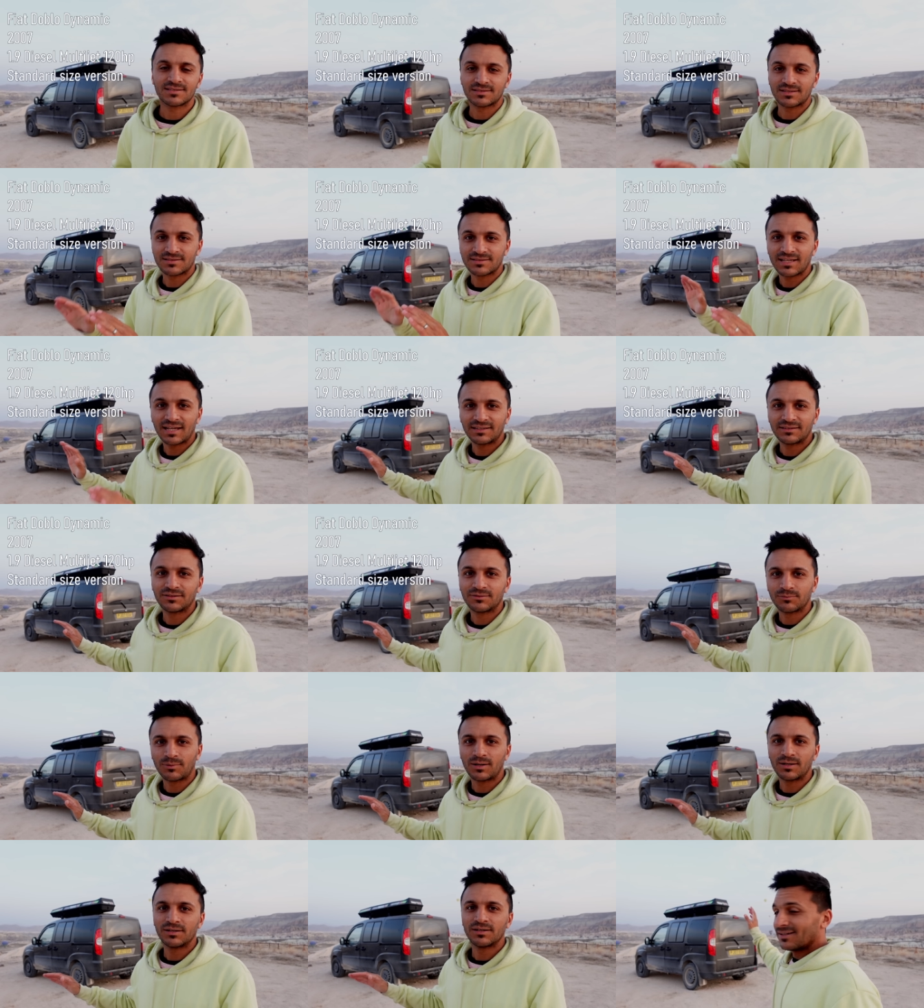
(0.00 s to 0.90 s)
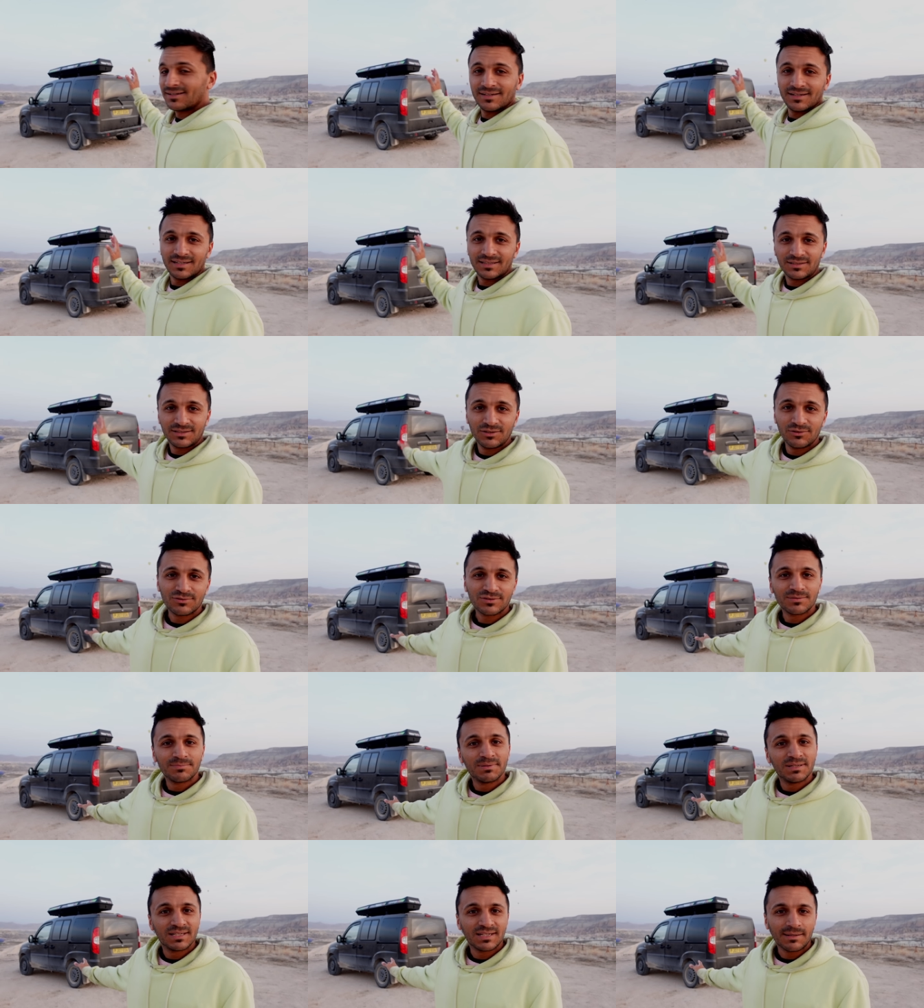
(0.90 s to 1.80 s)
is the standard one. It used
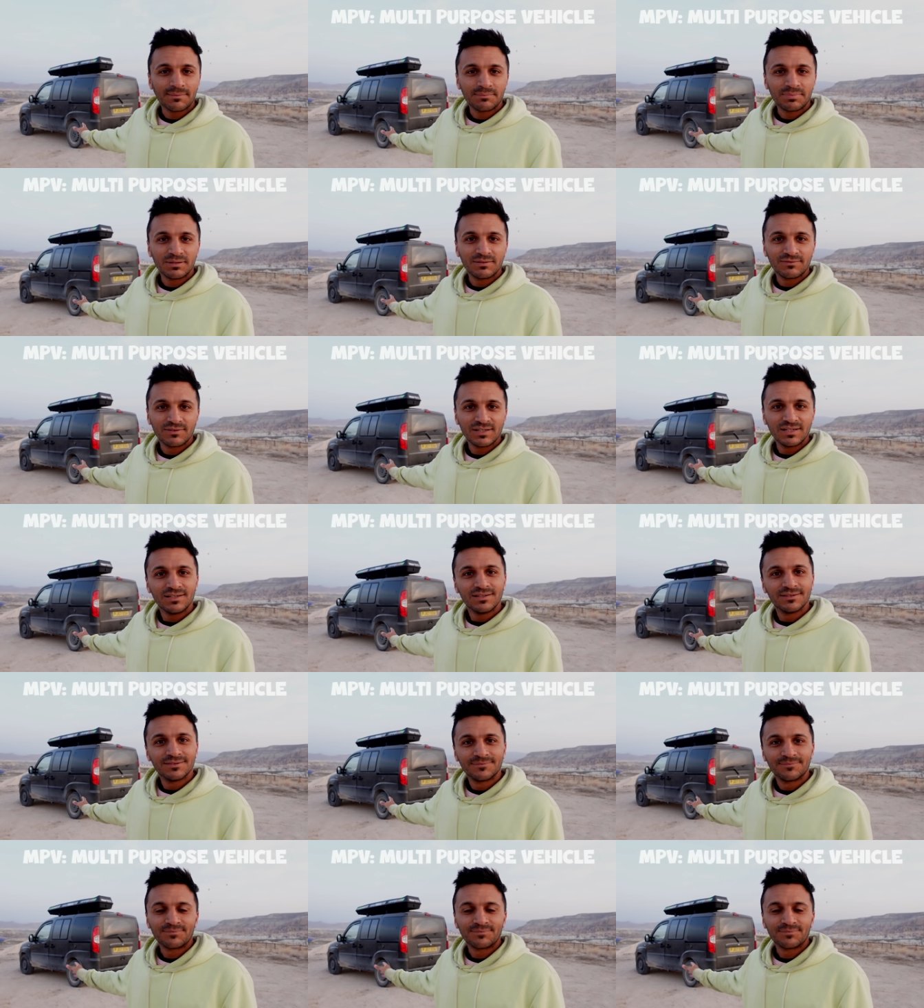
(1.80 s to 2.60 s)
to be an M P V,